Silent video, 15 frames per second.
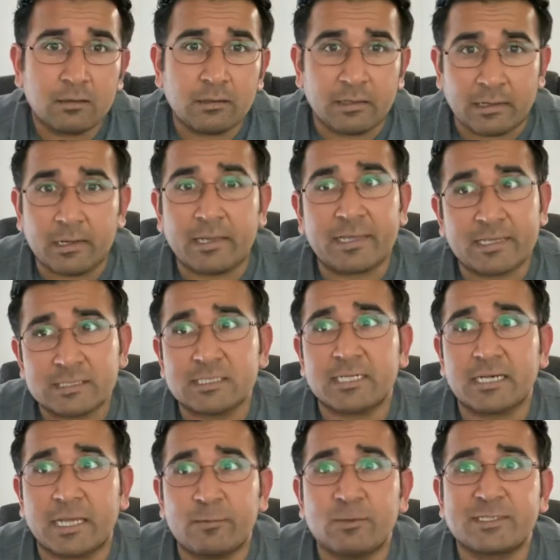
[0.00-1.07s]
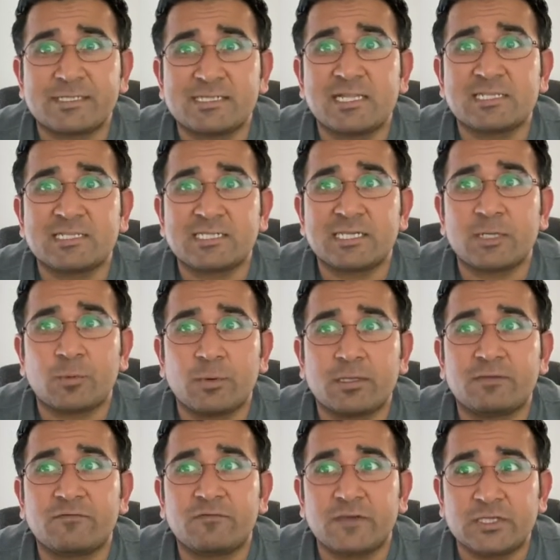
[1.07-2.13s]
And like I said, I will still stick
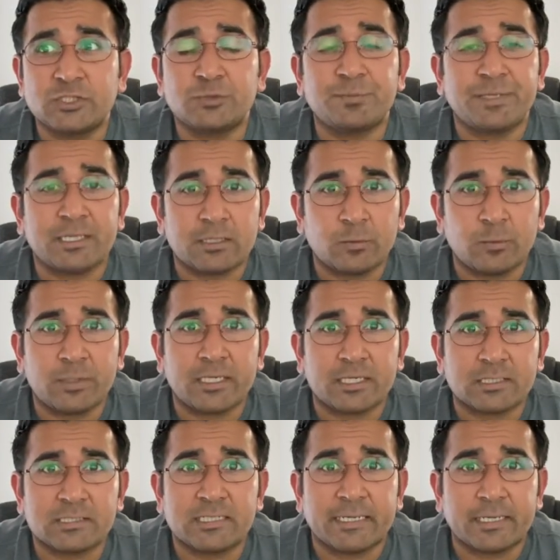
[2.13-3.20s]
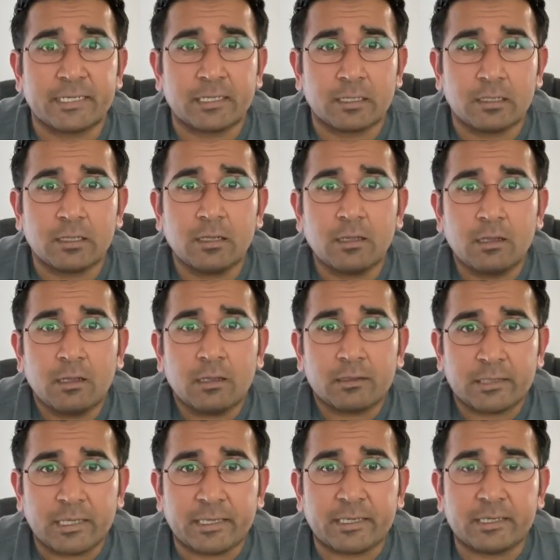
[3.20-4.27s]
with Finch being the weakest link in
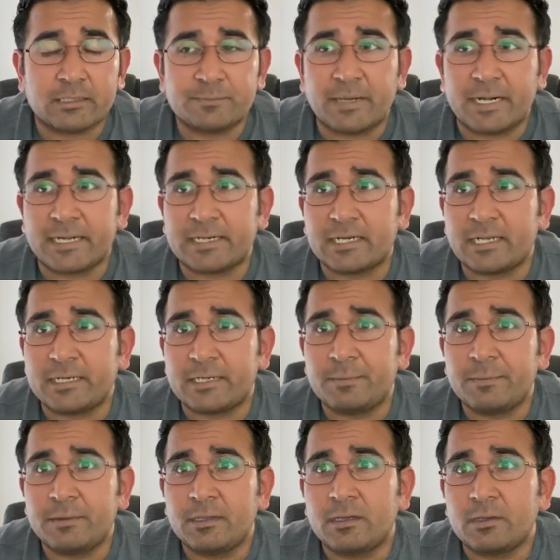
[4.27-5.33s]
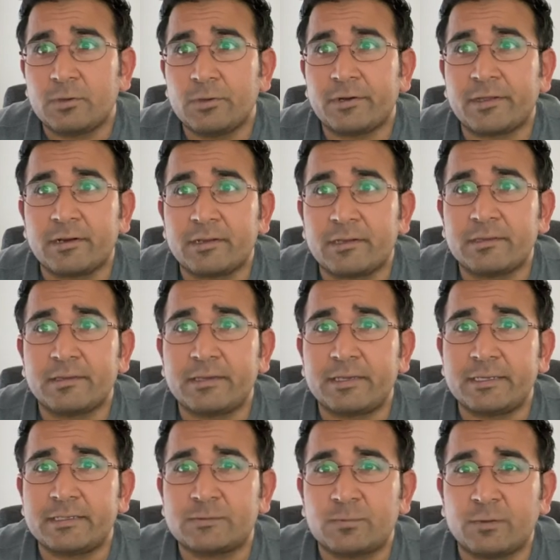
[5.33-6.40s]
KKR's batting lineup. Gurkirat
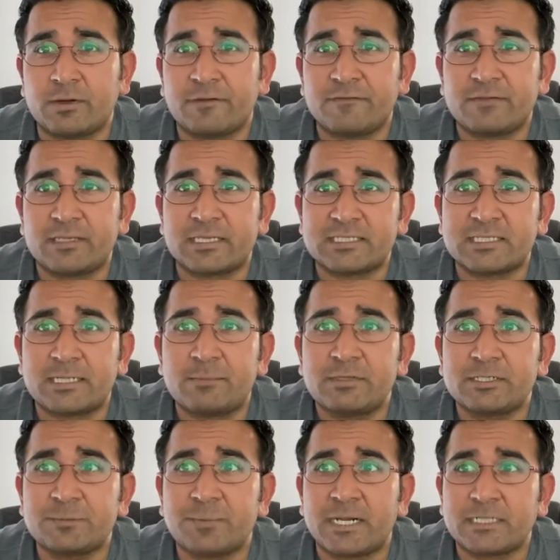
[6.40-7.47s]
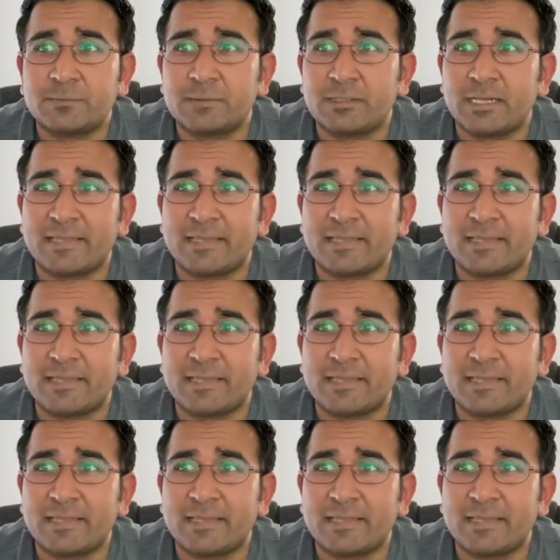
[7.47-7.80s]
is one of the established batsmen.